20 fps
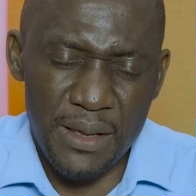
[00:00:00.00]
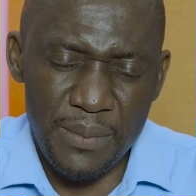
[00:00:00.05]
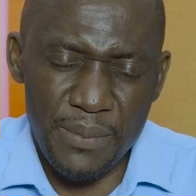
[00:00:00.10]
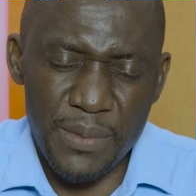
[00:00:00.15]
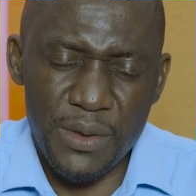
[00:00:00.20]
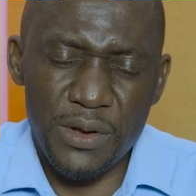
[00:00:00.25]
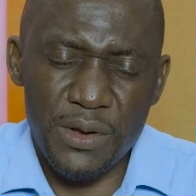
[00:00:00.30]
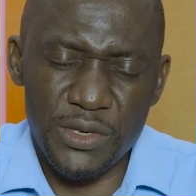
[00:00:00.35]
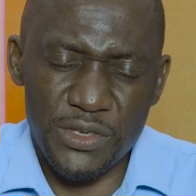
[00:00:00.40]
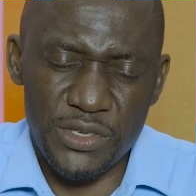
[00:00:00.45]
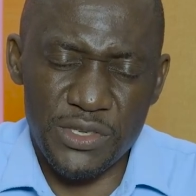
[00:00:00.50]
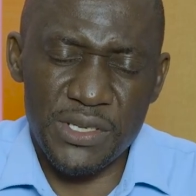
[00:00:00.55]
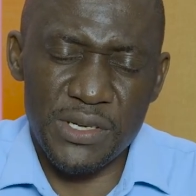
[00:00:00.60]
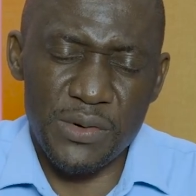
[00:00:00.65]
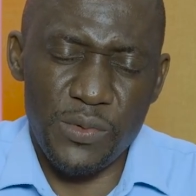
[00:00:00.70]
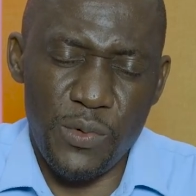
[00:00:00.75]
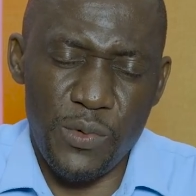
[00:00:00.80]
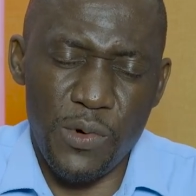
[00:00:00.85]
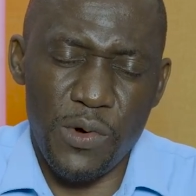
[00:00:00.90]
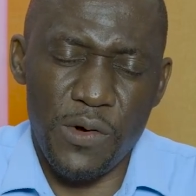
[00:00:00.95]
because
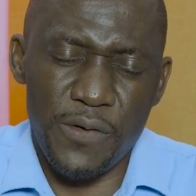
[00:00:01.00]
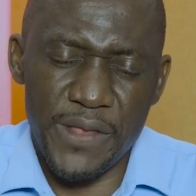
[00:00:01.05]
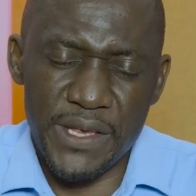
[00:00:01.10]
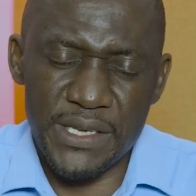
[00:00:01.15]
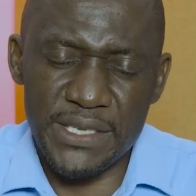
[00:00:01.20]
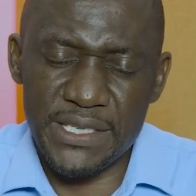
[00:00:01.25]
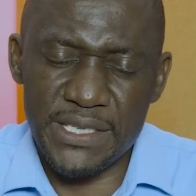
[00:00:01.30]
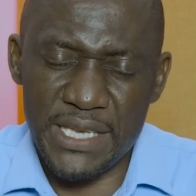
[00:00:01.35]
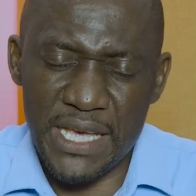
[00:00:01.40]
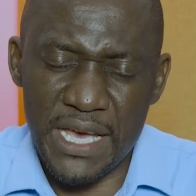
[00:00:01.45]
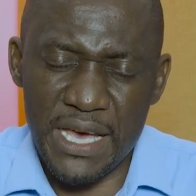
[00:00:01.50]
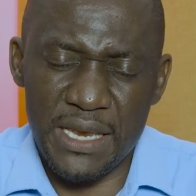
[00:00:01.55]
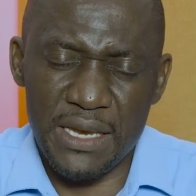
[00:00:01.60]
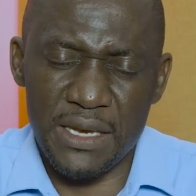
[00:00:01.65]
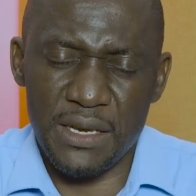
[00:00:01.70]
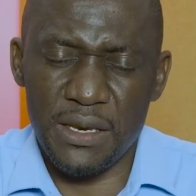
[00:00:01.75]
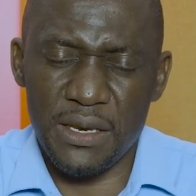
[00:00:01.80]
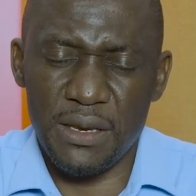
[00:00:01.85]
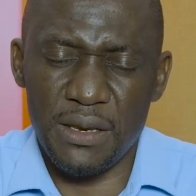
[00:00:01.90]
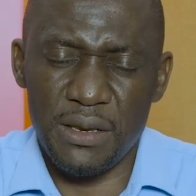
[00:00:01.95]
we
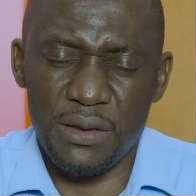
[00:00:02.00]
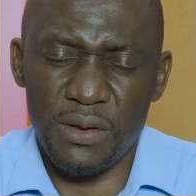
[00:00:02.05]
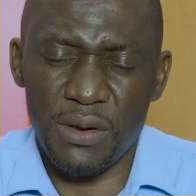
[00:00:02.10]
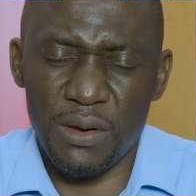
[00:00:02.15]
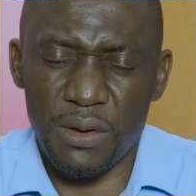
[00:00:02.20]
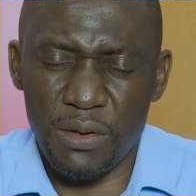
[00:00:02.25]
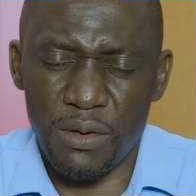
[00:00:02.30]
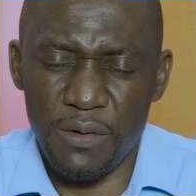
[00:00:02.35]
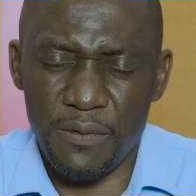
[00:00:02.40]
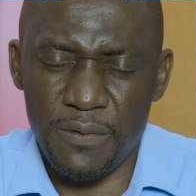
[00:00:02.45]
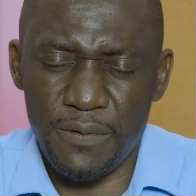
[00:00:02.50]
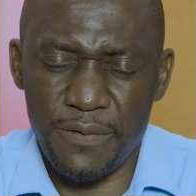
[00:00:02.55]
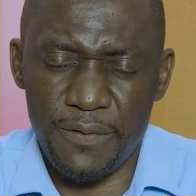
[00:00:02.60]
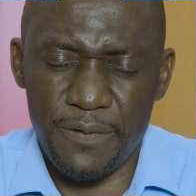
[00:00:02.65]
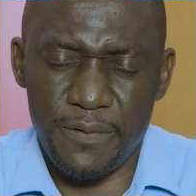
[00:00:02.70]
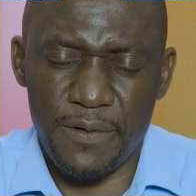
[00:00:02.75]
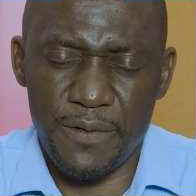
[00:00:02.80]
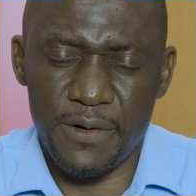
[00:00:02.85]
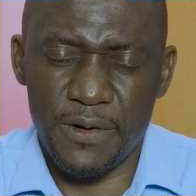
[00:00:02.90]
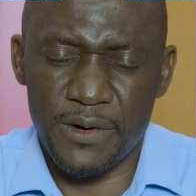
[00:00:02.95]
understand Your love
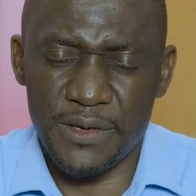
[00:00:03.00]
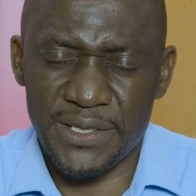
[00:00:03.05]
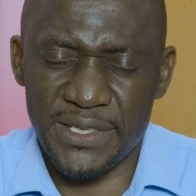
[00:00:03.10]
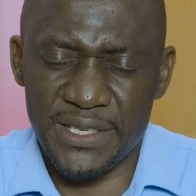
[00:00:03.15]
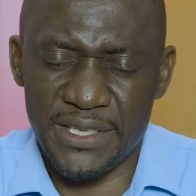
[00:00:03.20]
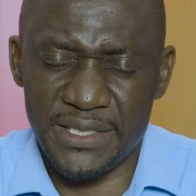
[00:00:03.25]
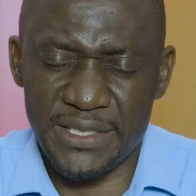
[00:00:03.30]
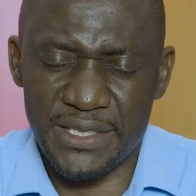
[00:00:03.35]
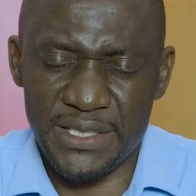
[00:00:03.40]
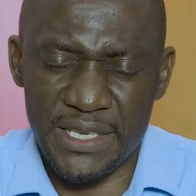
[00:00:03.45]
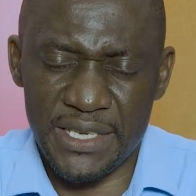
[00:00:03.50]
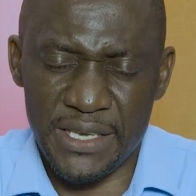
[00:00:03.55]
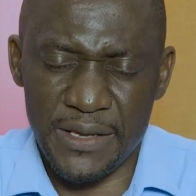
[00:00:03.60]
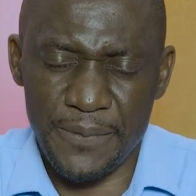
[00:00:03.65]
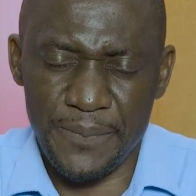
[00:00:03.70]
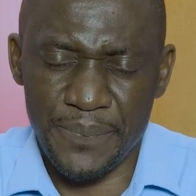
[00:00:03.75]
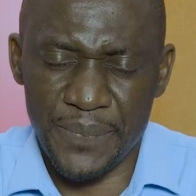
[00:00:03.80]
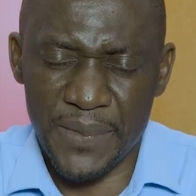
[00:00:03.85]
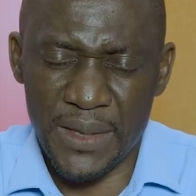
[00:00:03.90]
for us this day.